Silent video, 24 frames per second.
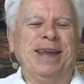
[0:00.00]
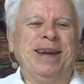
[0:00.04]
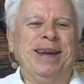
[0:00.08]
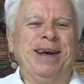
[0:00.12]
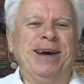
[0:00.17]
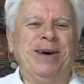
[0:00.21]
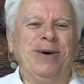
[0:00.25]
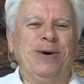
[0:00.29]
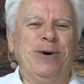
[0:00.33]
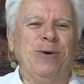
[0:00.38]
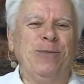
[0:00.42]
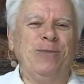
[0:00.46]
And
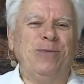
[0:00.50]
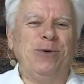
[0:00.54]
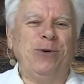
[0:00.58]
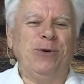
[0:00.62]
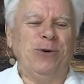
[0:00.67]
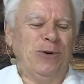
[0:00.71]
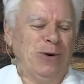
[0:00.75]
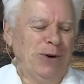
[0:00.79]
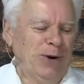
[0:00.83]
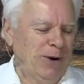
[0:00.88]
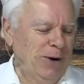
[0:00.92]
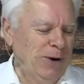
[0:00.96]
I hope
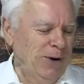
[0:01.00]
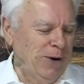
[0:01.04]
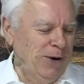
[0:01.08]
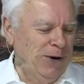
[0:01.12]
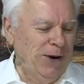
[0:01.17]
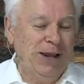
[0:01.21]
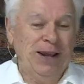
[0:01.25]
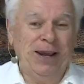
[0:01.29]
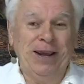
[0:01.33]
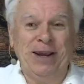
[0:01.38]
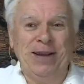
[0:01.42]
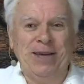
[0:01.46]
you are
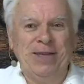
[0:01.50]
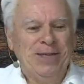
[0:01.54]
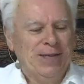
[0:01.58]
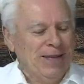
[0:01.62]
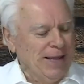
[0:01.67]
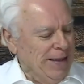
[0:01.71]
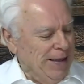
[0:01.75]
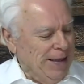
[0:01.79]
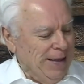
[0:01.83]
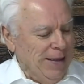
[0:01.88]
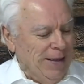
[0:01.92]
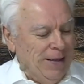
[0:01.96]
learning
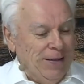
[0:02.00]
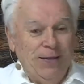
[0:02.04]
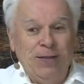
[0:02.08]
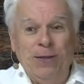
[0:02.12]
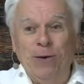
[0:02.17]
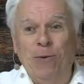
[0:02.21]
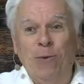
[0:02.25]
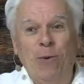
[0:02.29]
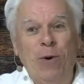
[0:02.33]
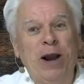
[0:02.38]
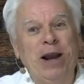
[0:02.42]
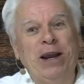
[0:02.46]

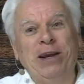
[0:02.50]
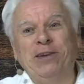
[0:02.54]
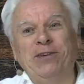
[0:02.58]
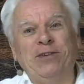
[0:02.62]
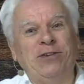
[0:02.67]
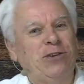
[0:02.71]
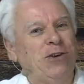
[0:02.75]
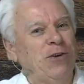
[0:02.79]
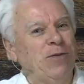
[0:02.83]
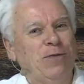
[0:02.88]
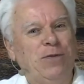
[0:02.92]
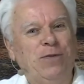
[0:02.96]
the
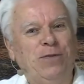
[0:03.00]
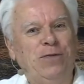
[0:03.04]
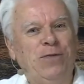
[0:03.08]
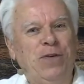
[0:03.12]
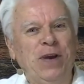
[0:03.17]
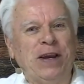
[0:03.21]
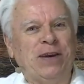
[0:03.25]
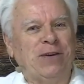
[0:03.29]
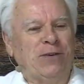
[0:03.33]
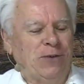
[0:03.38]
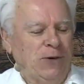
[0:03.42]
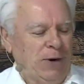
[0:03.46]
ways to
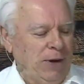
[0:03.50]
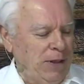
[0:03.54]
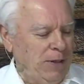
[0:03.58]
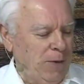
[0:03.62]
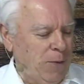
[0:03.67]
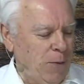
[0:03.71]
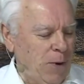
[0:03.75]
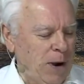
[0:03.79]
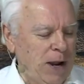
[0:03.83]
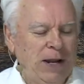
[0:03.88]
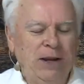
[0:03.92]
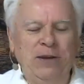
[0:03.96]
victory,
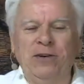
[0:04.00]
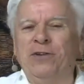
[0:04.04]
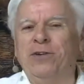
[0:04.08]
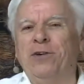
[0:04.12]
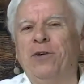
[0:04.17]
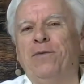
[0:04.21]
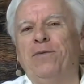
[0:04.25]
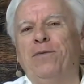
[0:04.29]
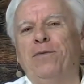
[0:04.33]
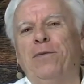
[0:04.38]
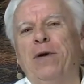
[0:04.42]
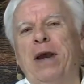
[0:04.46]
the ways
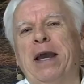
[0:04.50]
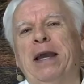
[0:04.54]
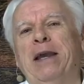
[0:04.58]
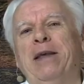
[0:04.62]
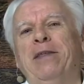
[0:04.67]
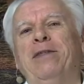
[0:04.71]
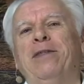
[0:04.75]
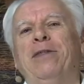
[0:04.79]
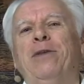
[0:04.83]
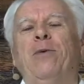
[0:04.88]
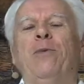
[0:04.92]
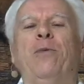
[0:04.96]
to
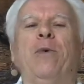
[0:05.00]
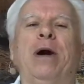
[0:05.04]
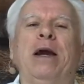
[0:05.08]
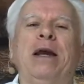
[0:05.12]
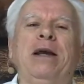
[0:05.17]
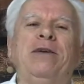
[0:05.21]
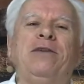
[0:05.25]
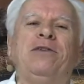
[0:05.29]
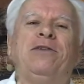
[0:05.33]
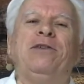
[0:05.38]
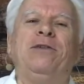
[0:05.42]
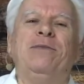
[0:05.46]
faith, the
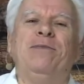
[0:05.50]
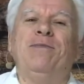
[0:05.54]
way